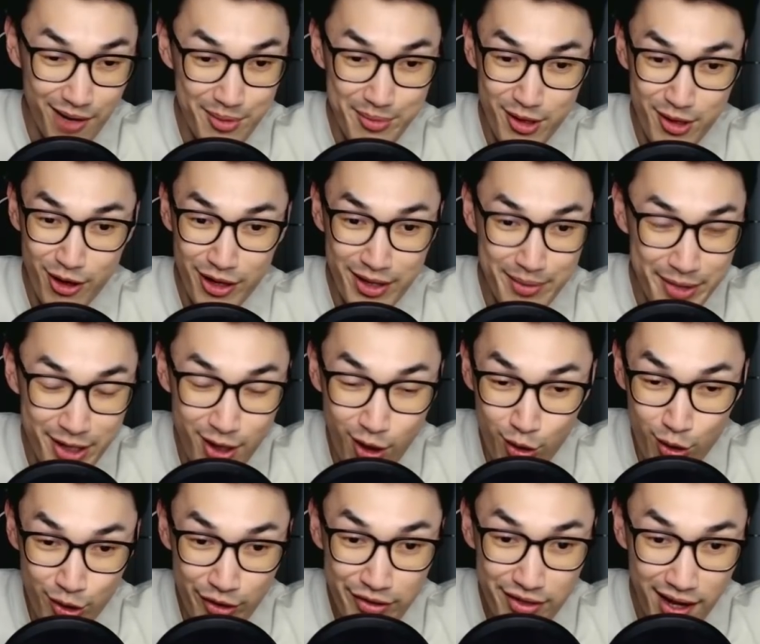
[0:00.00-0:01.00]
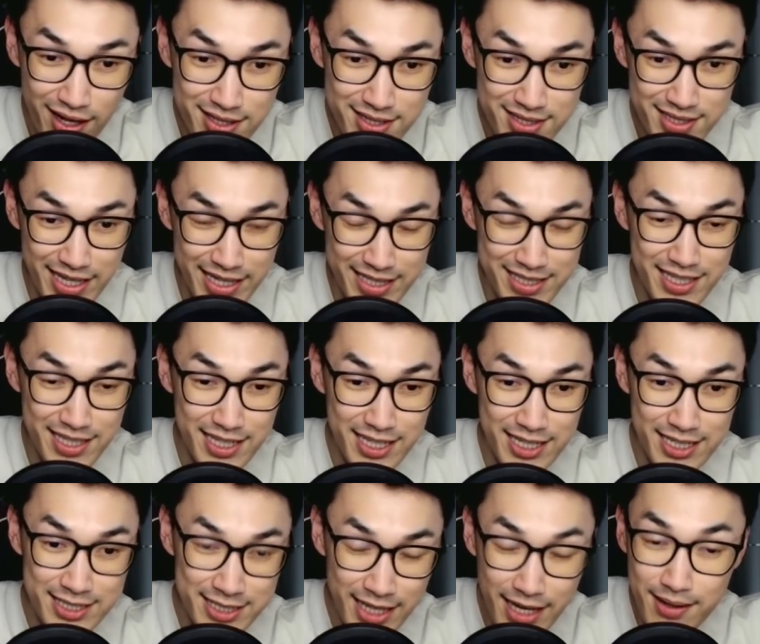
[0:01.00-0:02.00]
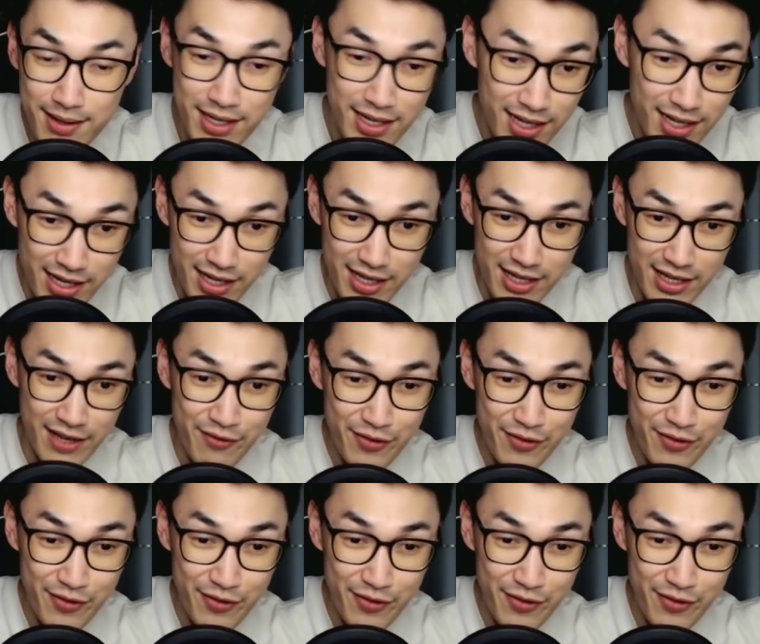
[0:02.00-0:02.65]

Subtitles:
below and let me know your thoughts. And yeah, if you